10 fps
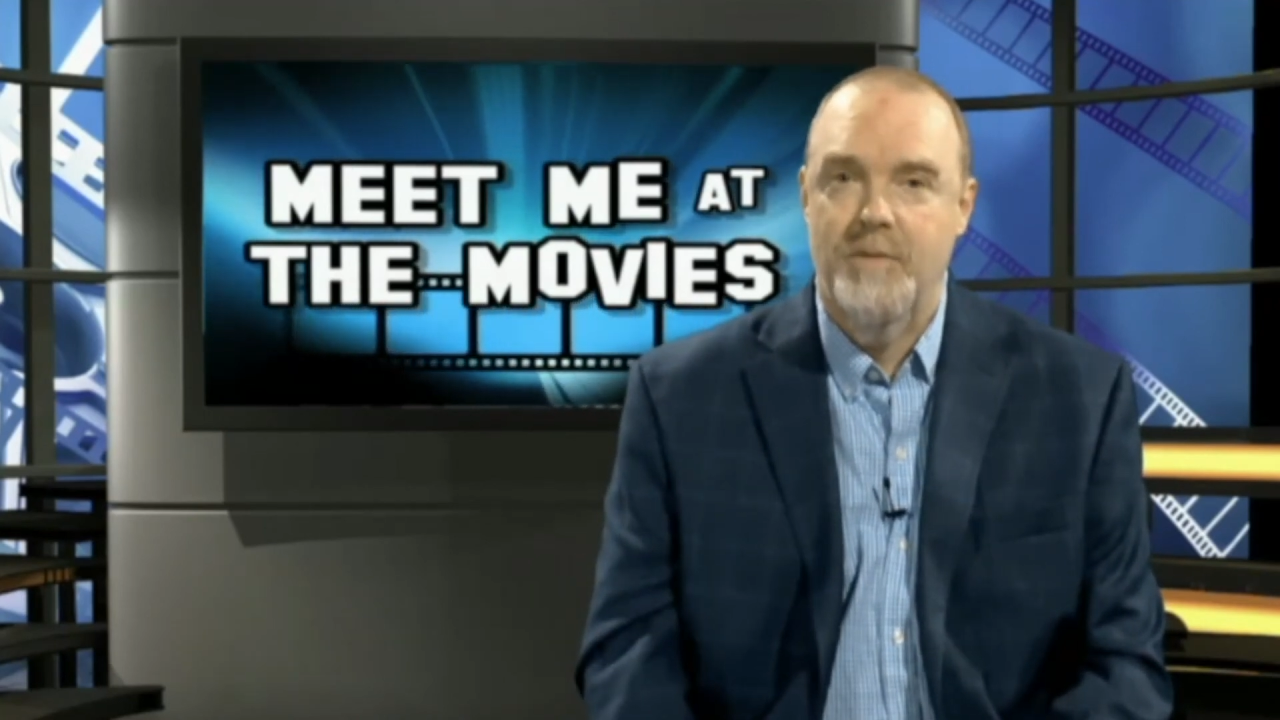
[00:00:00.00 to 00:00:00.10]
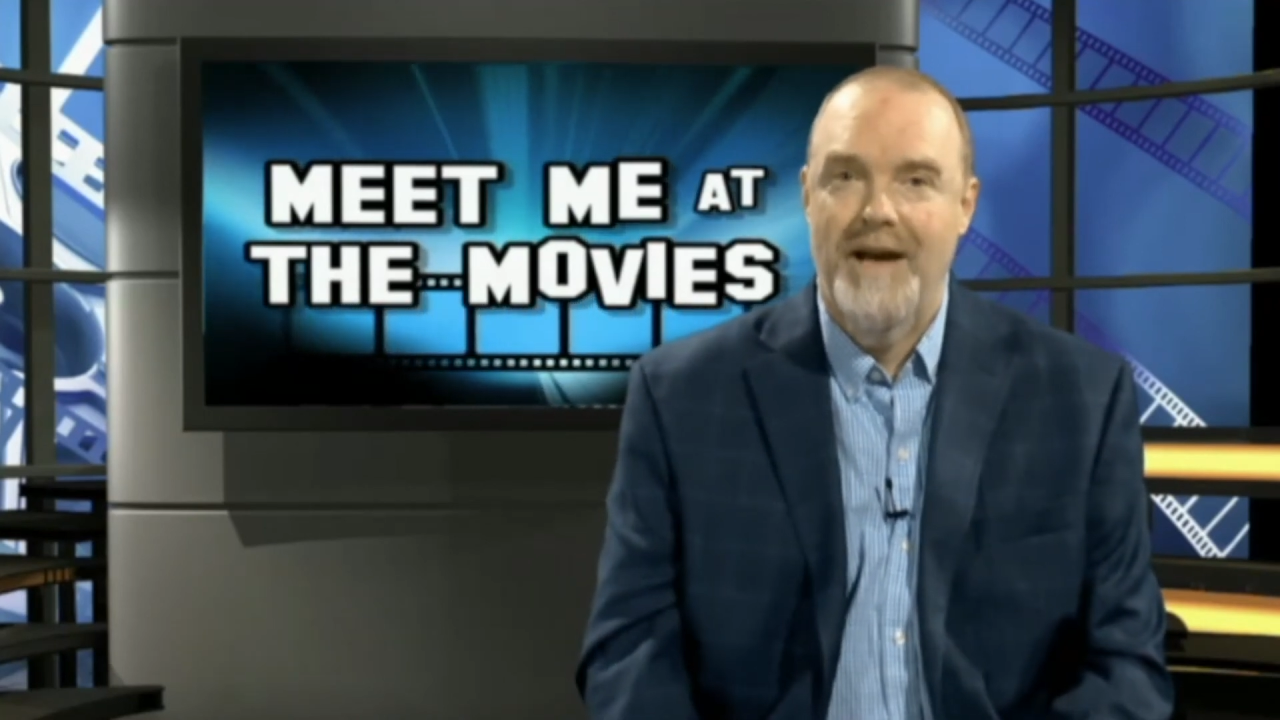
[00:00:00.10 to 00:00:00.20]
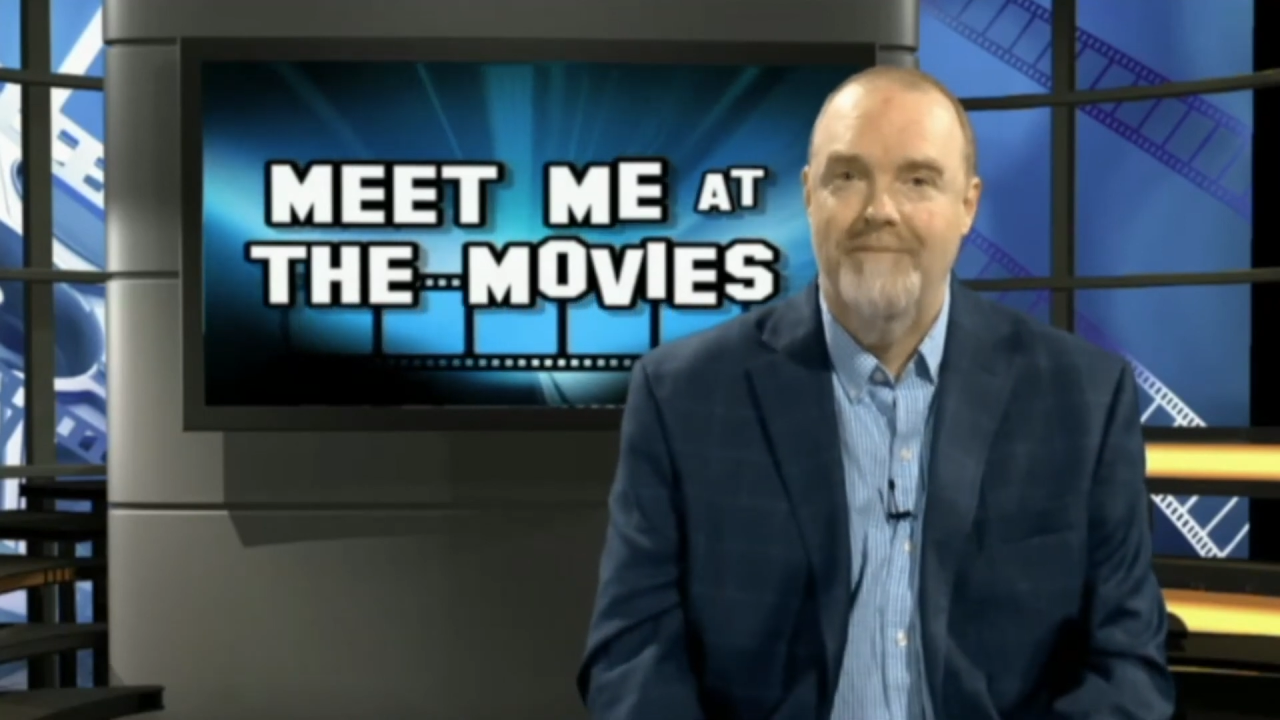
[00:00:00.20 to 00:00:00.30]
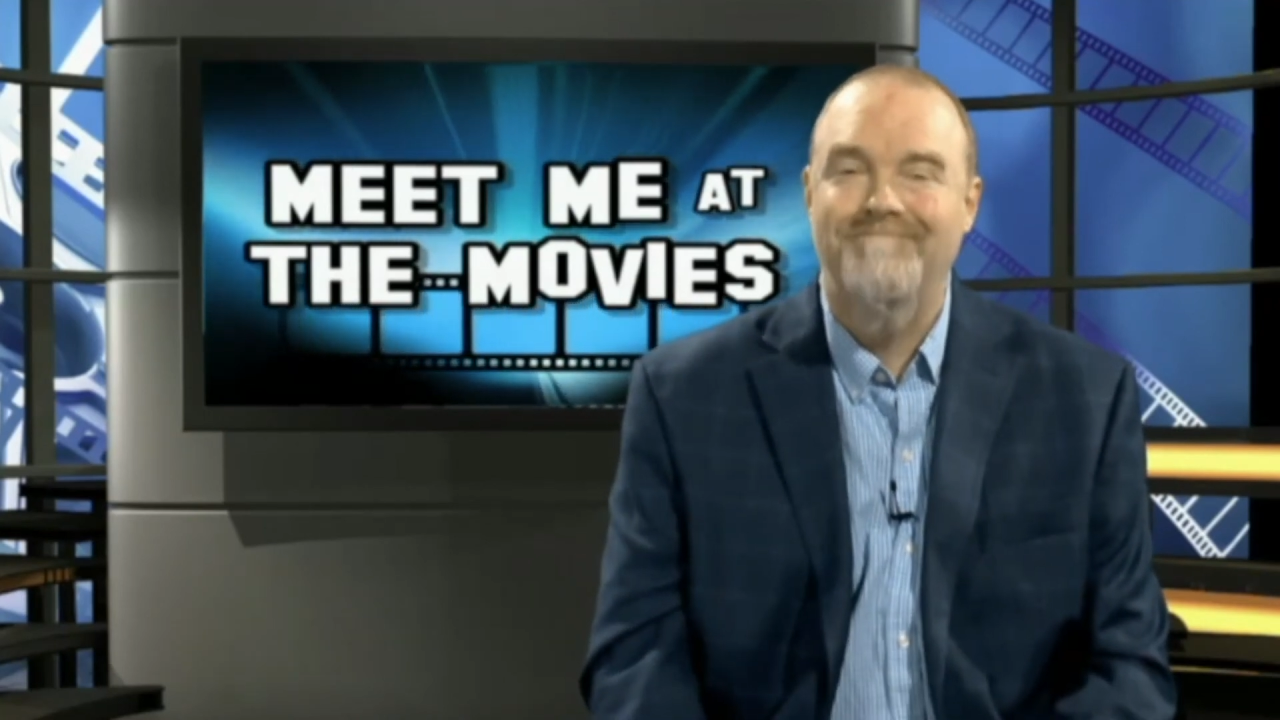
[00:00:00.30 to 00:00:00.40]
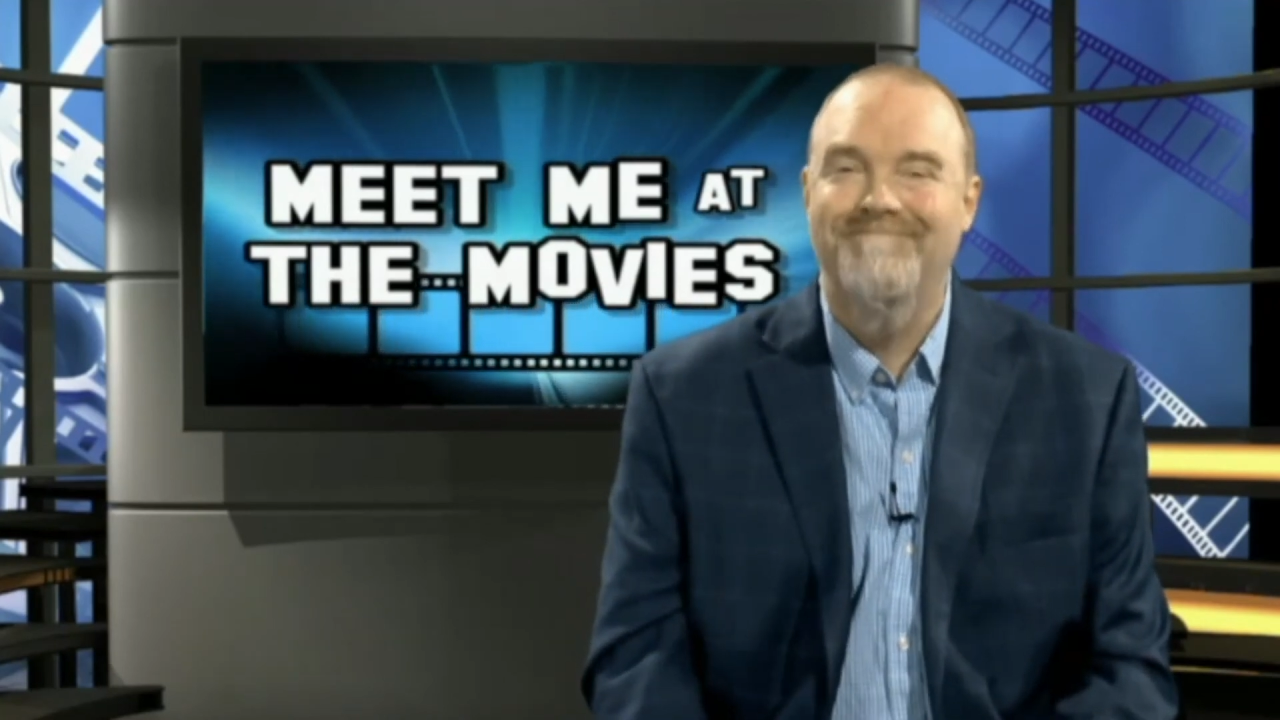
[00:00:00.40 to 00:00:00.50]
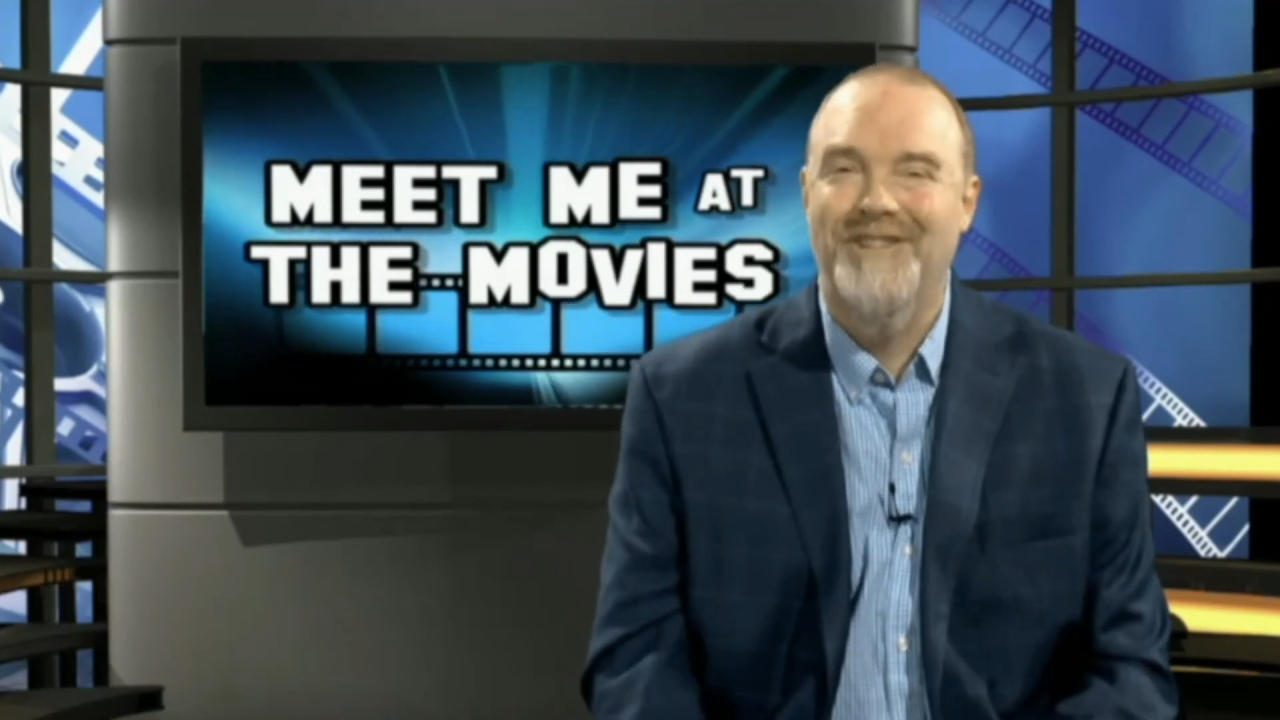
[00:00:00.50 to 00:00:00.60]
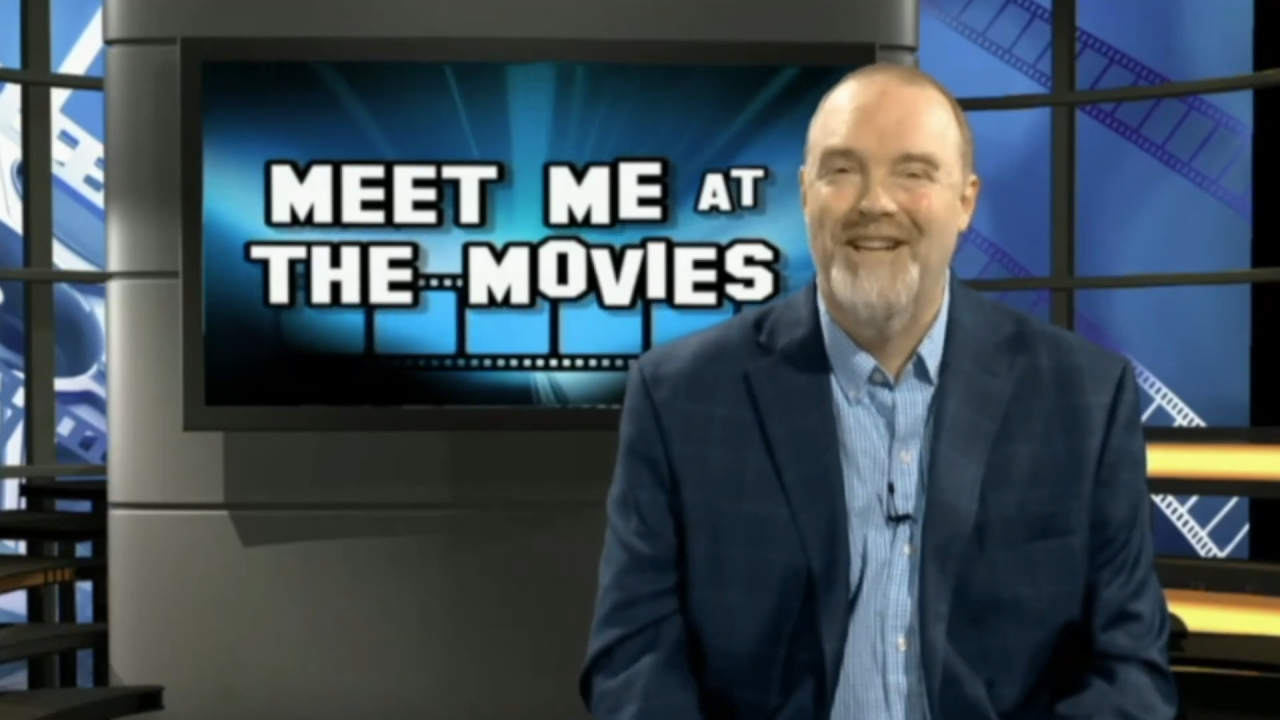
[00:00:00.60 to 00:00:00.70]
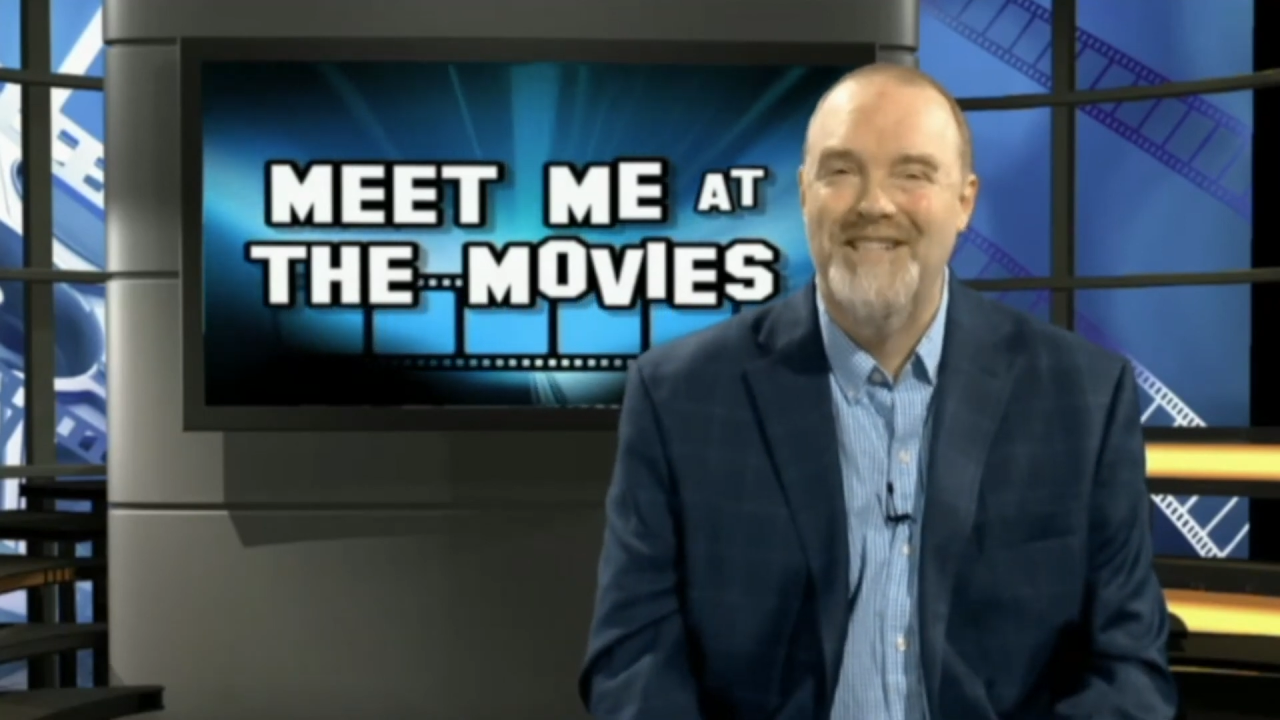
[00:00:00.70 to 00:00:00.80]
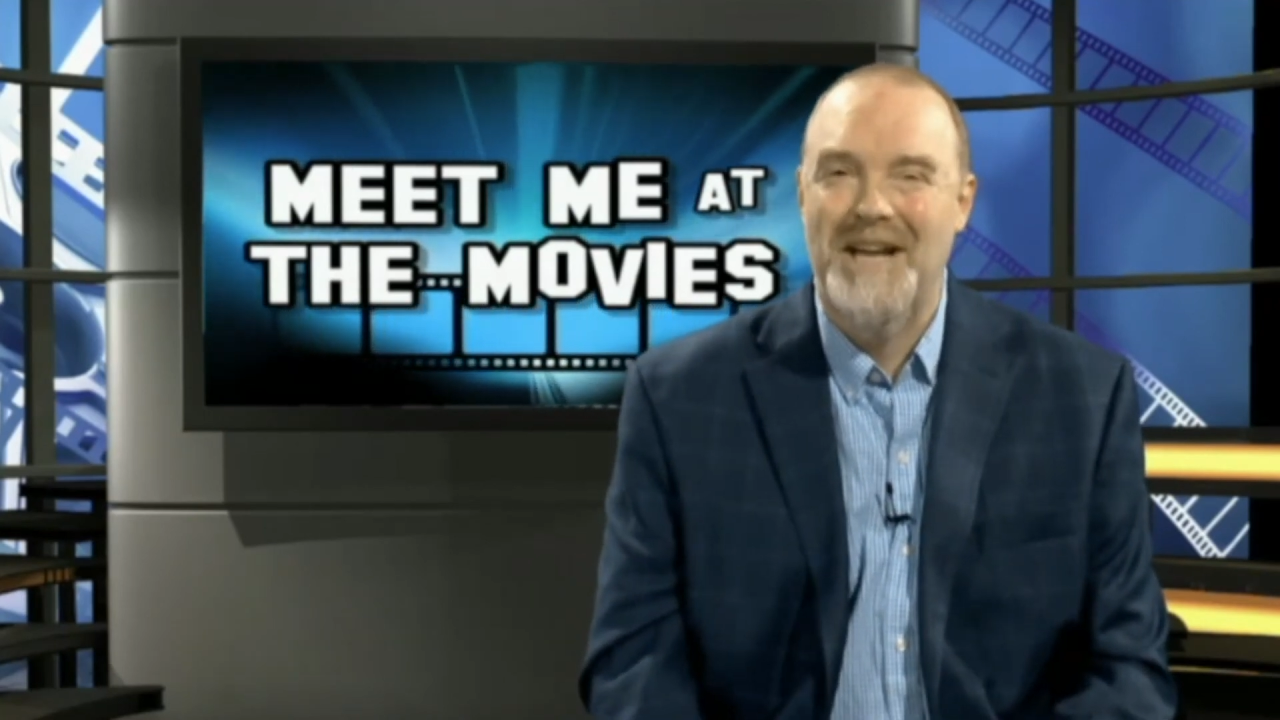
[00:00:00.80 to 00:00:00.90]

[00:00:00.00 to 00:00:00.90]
bad. Until next time,